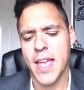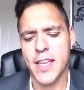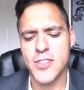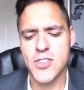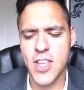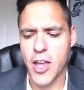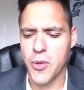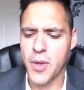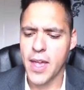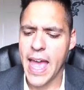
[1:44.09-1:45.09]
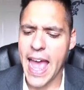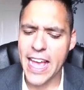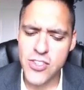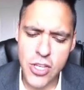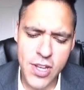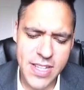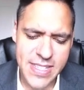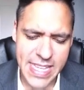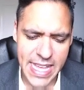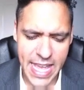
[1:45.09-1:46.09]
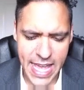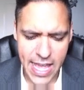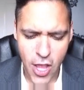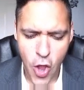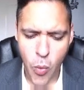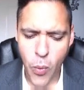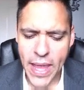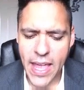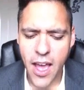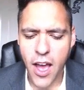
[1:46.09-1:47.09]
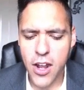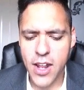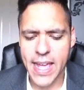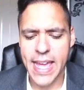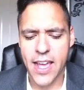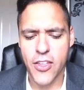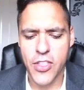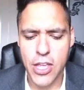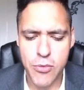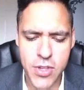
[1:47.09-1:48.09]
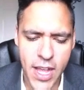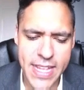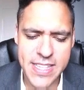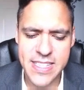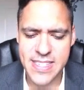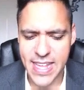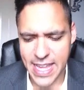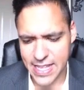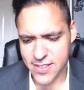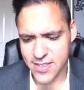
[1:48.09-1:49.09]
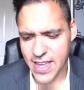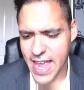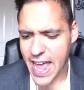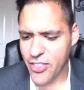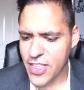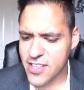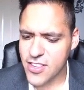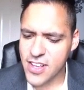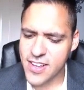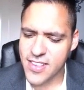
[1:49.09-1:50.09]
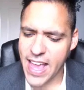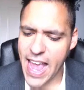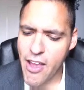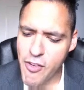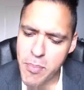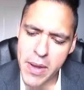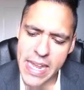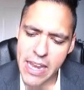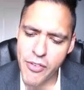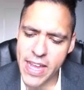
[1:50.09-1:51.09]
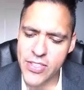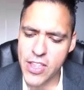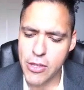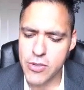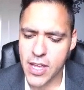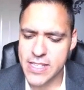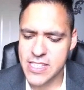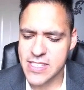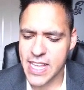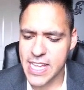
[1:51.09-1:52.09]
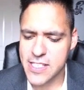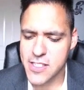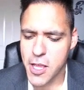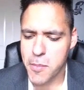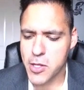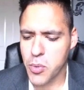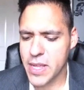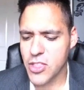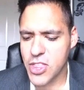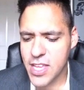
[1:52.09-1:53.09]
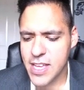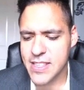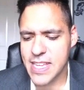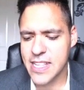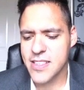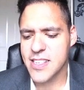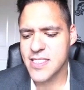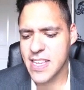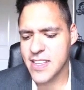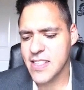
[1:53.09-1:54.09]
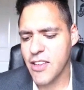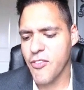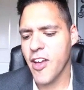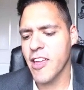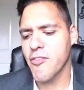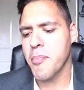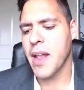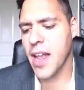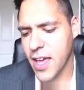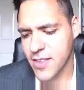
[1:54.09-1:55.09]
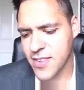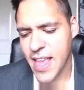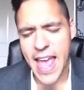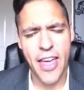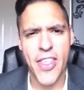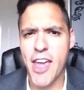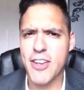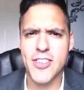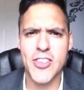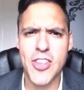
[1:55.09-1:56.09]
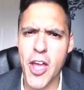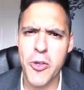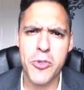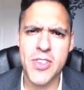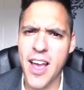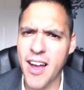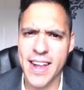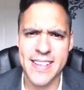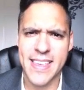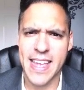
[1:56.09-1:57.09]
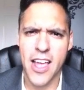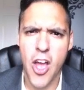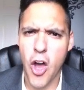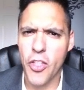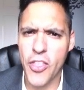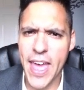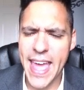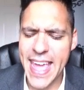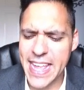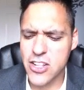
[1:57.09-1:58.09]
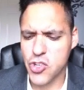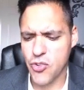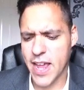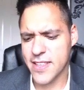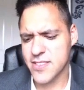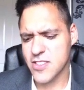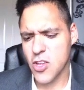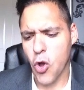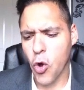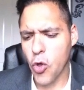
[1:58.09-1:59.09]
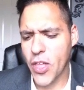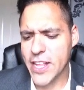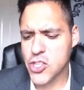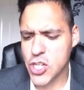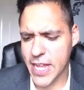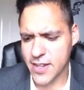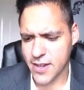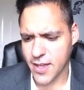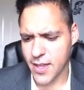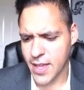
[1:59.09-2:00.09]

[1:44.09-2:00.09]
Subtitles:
So, as you can see here, we are looking at the United States. And this looks at everybody living in the United States between 13 to 65 plus. And there is no targeting on their interests or their gender.